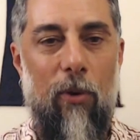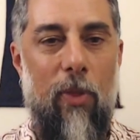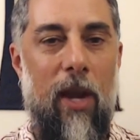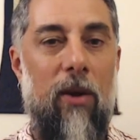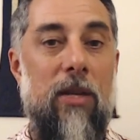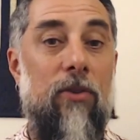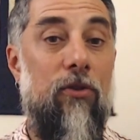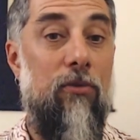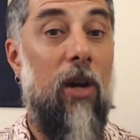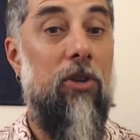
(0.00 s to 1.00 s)
their
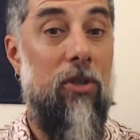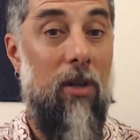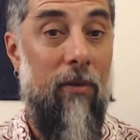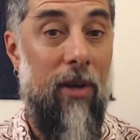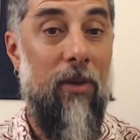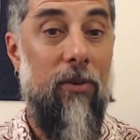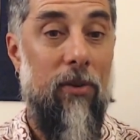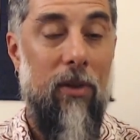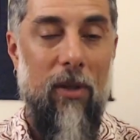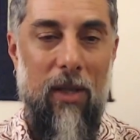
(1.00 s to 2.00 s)
instruction of us
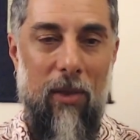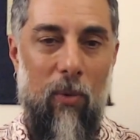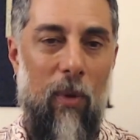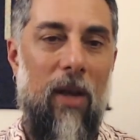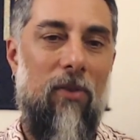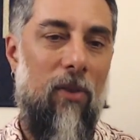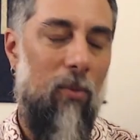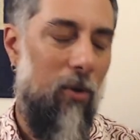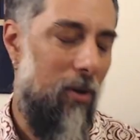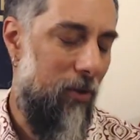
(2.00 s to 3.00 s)
in the ways of the
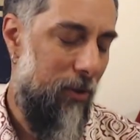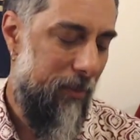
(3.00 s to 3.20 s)
world.